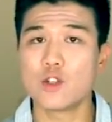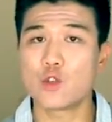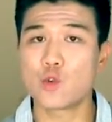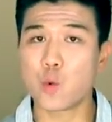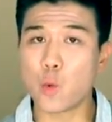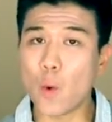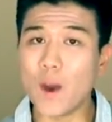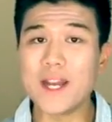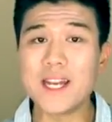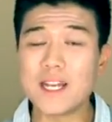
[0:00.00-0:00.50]

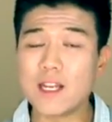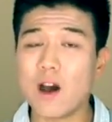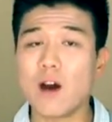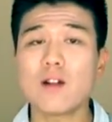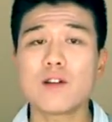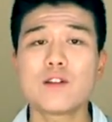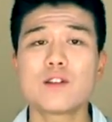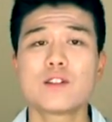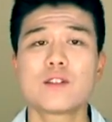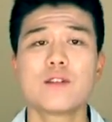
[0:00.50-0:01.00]

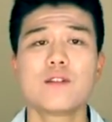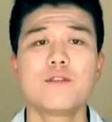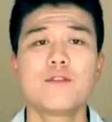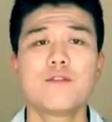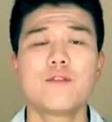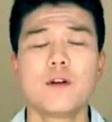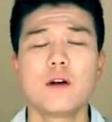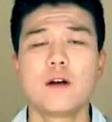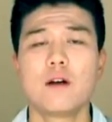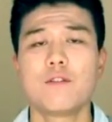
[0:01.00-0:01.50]
$20
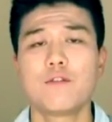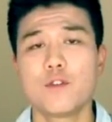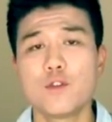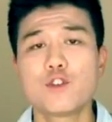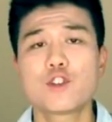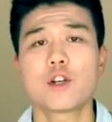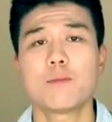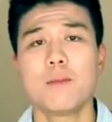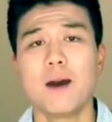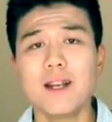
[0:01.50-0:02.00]
of
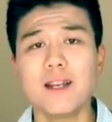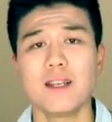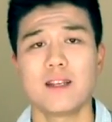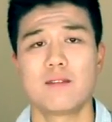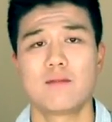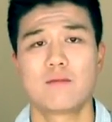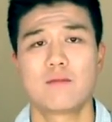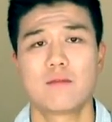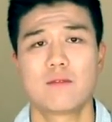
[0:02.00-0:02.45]
future money.